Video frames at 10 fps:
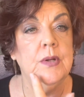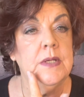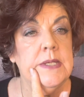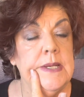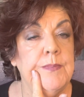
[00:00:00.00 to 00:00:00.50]

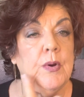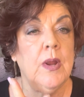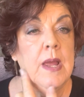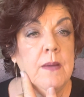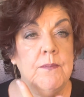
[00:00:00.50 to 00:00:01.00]
and deeper,
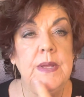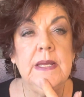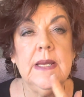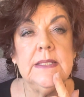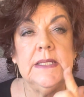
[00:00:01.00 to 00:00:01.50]

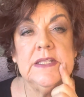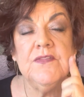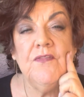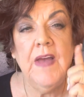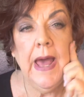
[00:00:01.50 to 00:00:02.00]
because it's
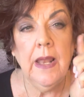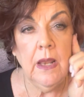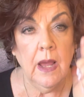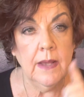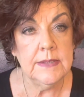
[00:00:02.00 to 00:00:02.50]
fat
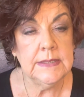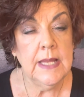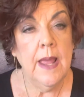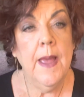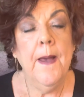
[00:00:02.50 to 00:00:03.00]
loss.
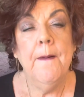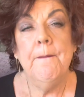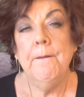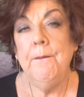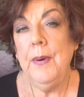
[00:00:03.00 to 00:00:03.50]

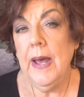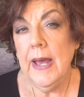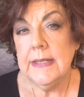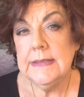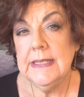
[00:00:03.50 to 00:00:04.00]

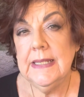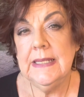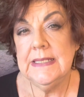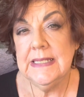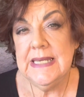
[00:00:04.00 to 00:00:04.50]
But
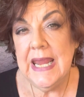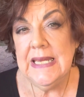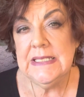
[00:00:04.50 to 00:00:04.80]
in today's